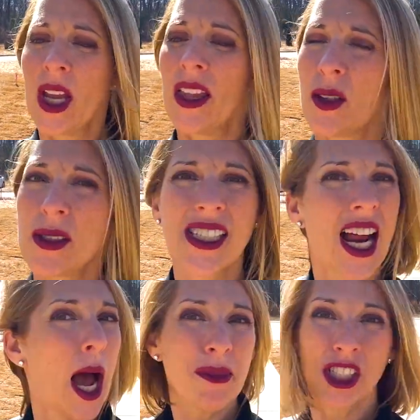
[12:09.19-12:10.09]
There's
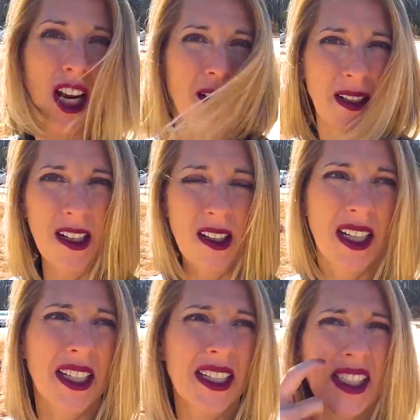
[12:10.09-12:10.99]
not much out here.
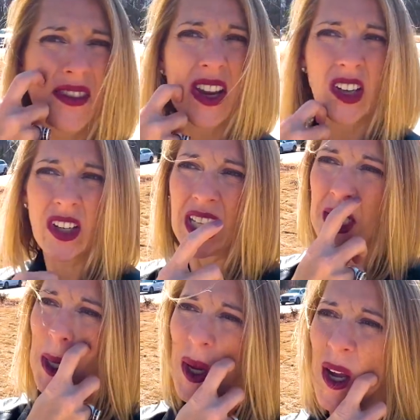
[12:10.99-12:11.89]
It is
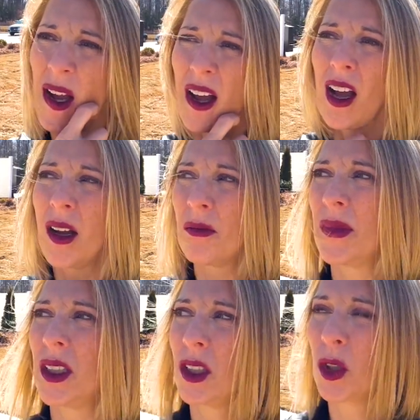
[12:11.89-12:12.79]
very
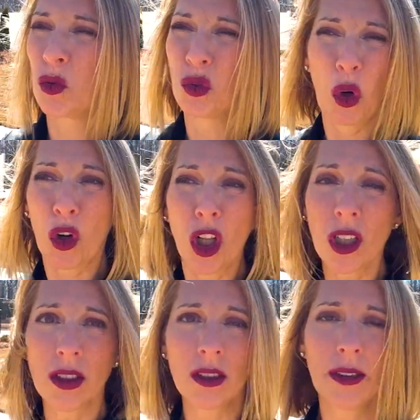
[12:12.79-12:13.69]

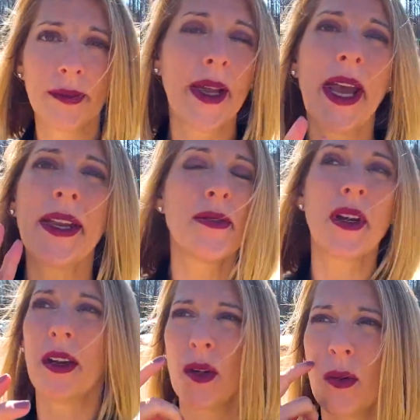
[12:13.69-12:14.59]
rural. I do
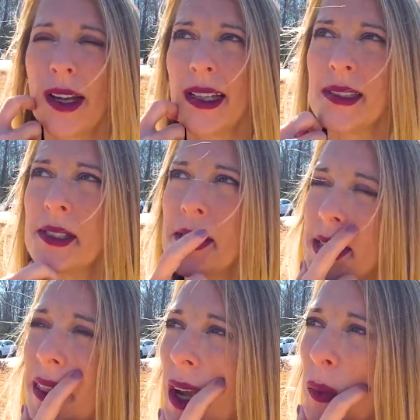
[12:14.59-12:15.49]
not know why I just
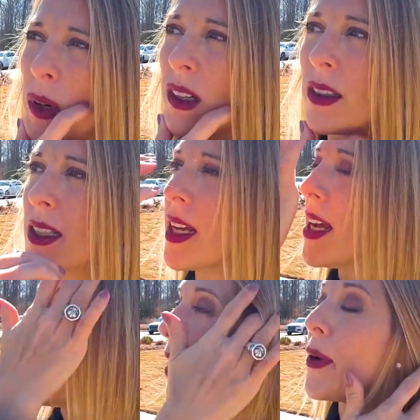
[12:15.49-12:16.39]
said that word.
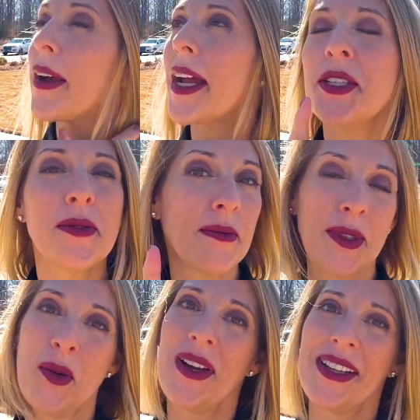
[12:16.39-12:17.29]
Oh, I do
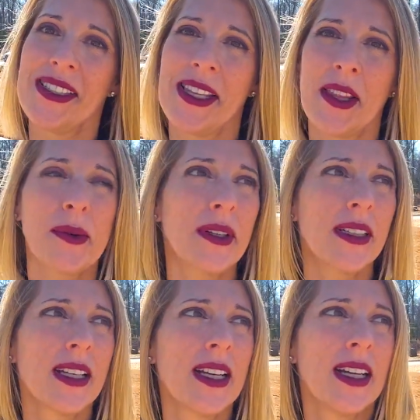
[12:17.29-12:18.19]
know why I said that word.
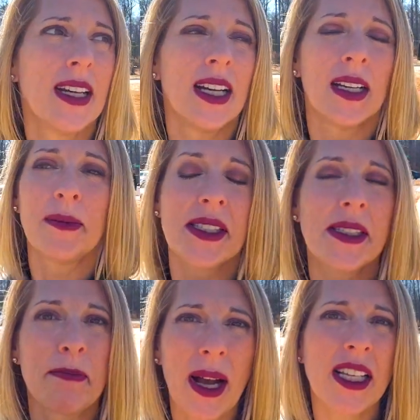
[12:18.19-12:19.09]
It's
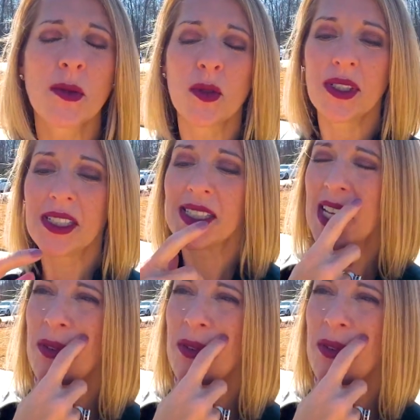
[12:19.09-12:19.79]
an impossible word to say.